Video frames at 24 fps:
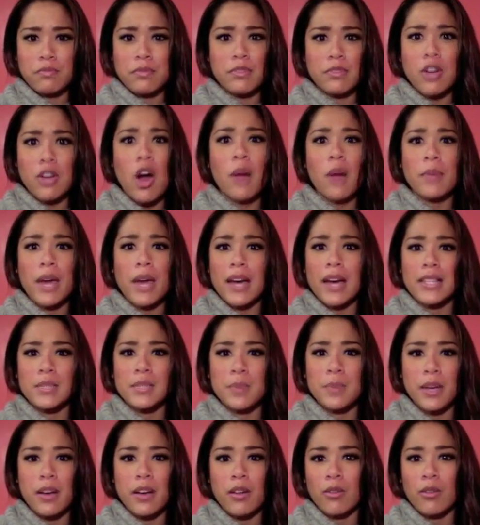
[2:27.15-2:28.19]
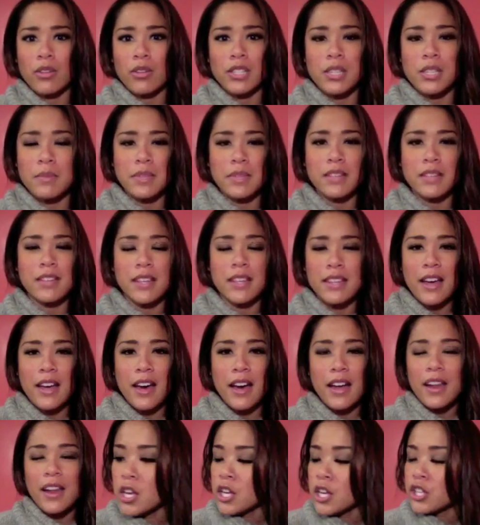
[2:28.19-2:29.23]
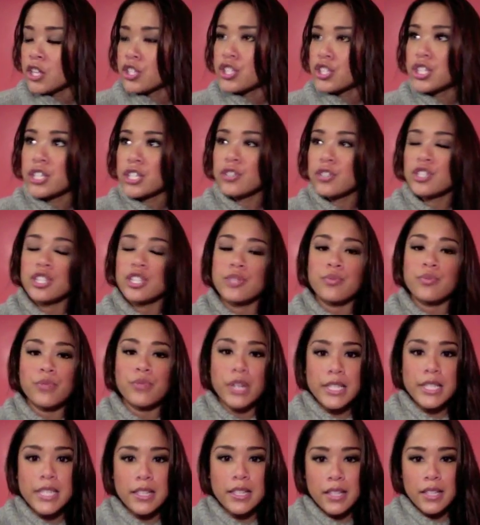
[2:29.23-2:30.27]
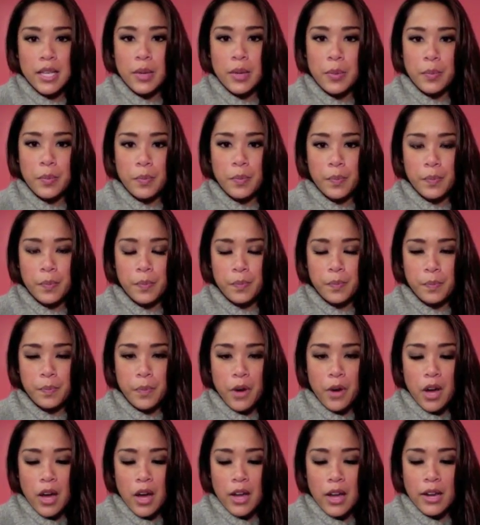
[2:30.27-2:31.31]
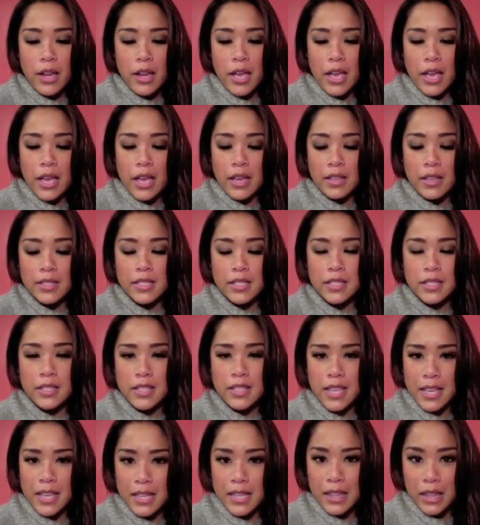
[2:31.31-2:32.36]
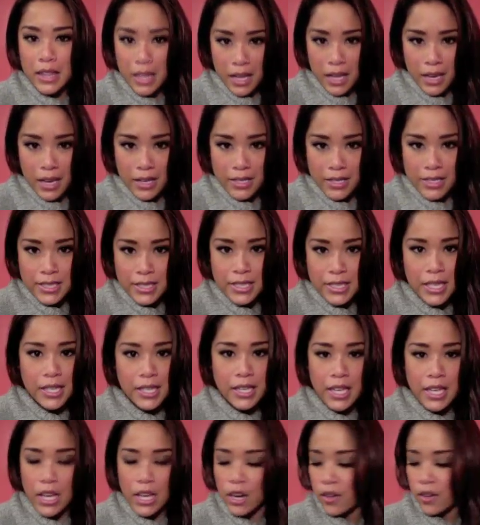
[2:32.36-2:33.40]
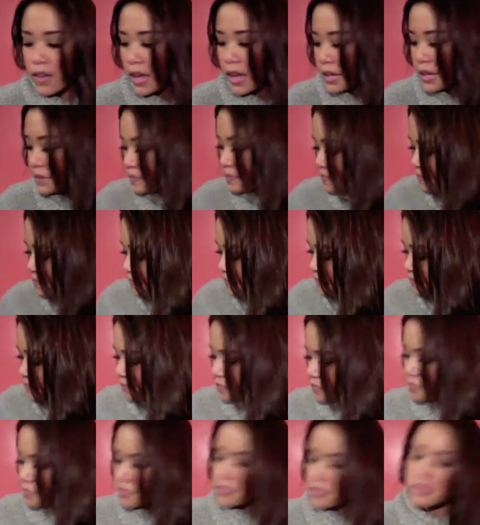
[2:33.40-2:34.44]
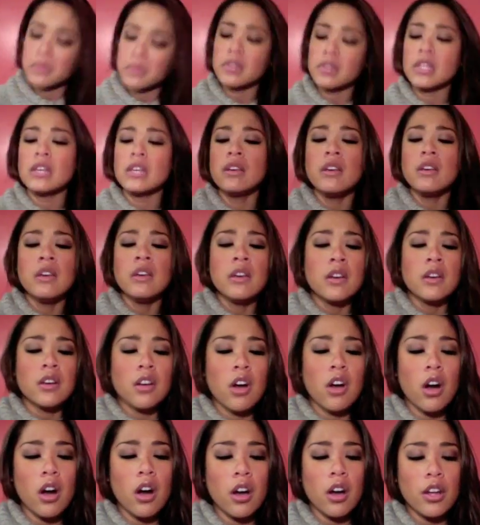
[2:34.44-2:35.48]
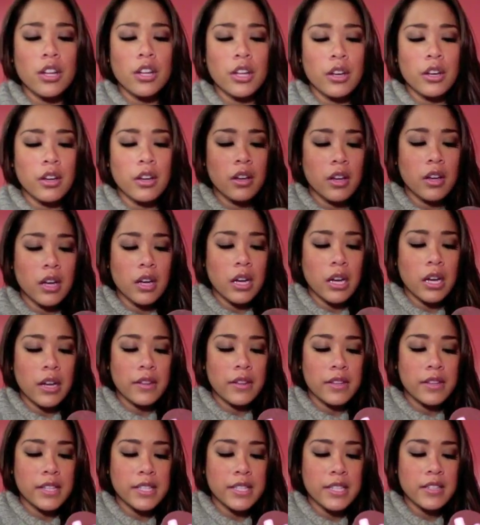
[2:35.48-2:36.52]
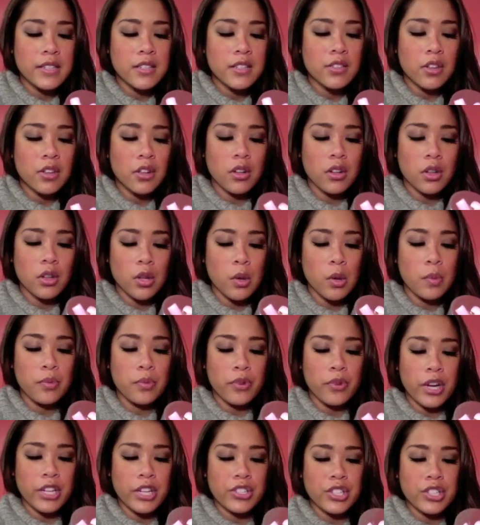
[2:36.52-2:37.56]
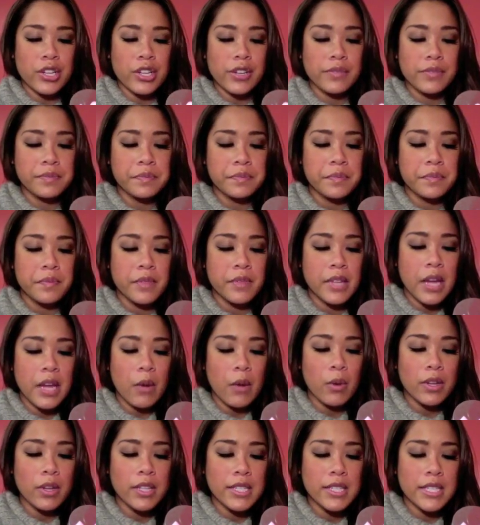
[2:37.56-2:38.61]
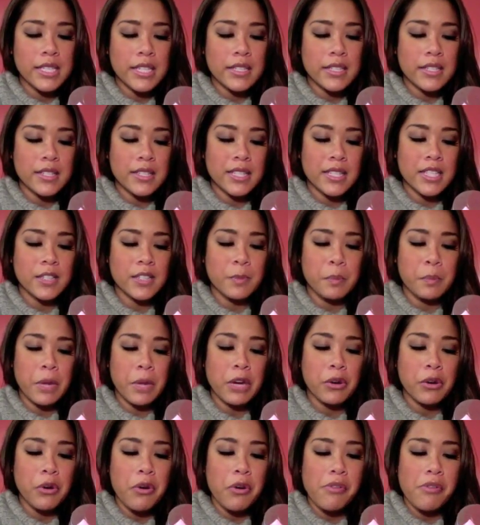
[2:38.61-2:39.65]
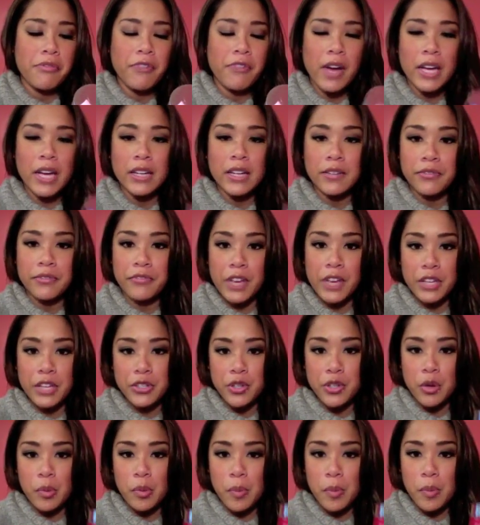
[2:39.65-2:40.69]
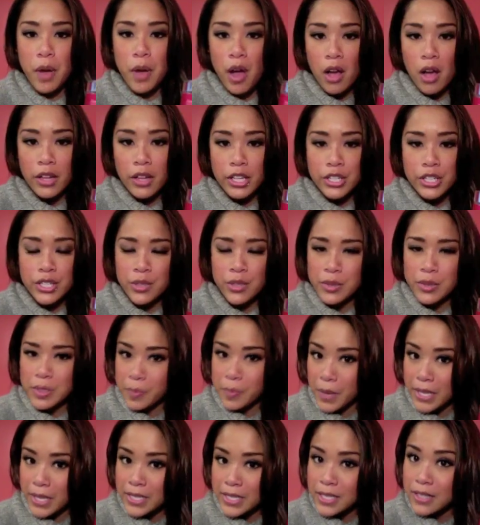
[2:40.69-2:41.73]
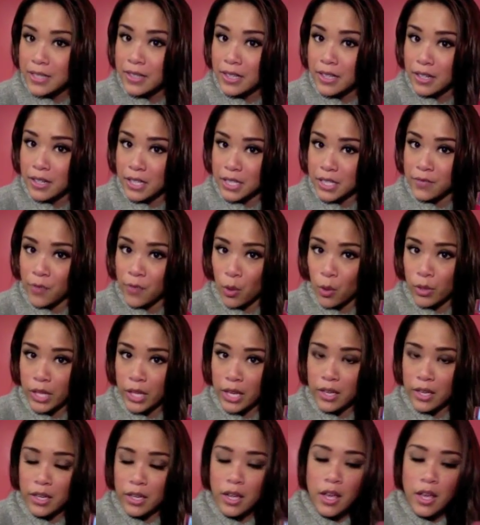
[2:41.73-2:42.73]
Comcast bill or something like that. She just recently bought a skin line, a skincare line called uh, this is Glowbrasion. Now what this is, it says micro fine facial polish. So it's basically an exfoliant.